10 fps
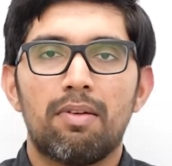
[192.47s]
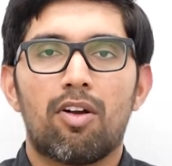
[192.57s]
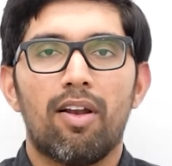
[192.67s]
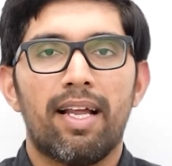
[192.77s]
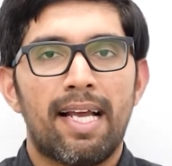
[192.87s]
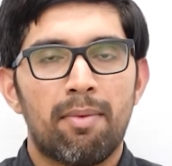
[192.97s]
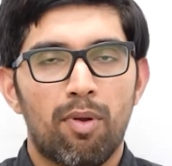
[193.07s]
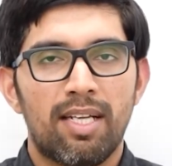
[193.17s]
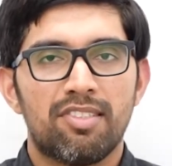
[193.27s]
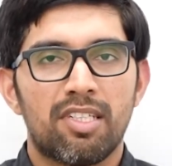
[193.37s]
call an
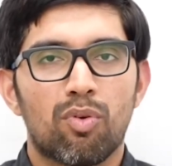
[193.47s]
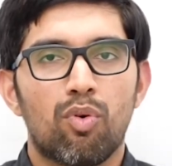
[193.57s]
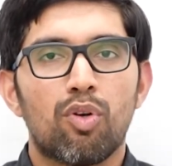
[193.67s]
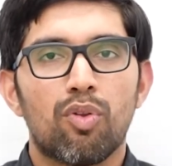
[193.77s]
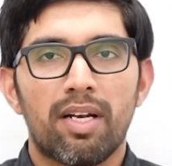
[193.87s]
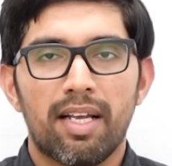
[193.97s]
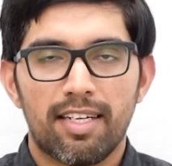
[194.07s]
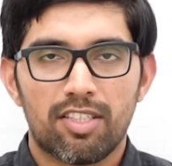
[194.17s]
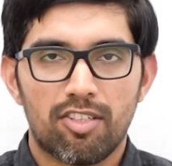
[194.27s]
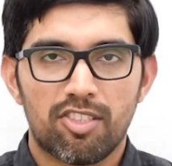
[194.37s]
ambulance and go to the
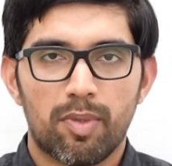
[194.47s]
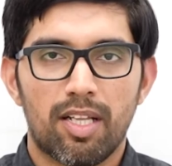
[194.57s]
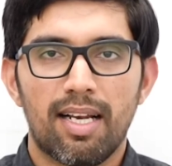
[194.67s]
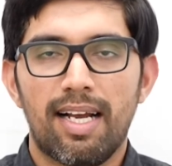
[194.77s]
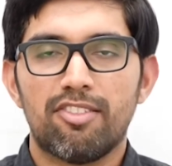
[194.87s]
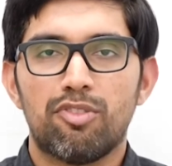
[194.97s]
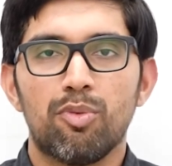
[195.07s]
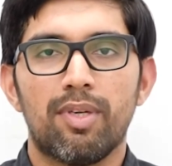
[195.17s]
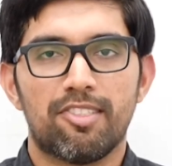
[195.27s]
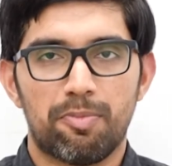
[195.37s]
nearest hospital as
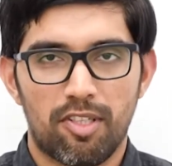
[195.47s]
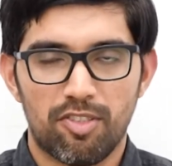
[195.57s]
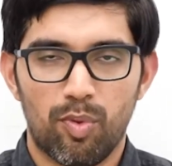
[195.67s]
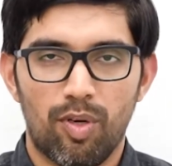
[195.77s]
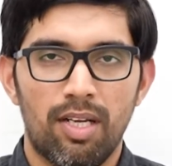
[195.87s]
soon as possible.